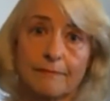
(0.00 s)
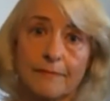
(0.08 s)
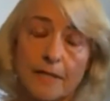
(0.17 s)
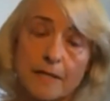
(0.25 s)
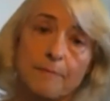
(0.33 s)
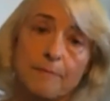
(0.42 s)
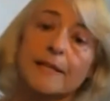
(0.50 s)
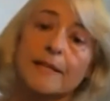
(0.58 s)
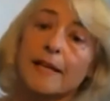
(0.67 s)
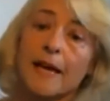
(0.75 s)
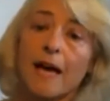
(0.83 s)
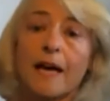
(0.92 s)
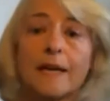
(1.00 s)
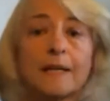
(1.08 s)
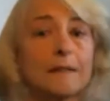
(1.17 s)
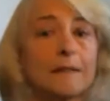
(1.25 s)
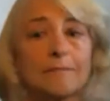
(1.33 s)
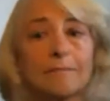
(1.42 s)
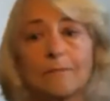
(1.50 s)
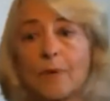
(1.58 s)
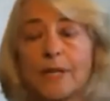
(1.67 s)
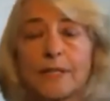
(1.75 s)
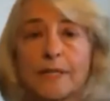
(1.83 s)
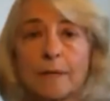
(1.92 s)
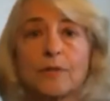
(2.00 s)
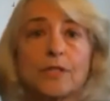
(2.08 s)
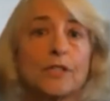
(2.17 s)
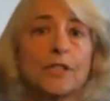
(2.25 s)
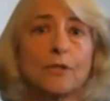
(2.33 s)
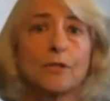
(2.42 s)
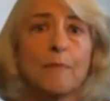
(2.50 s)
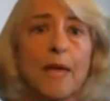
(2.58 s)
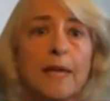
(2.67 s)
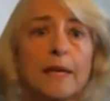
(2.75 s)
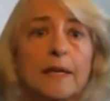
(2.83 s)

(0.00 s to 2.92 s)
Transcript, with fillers: depending on what assumptions you make,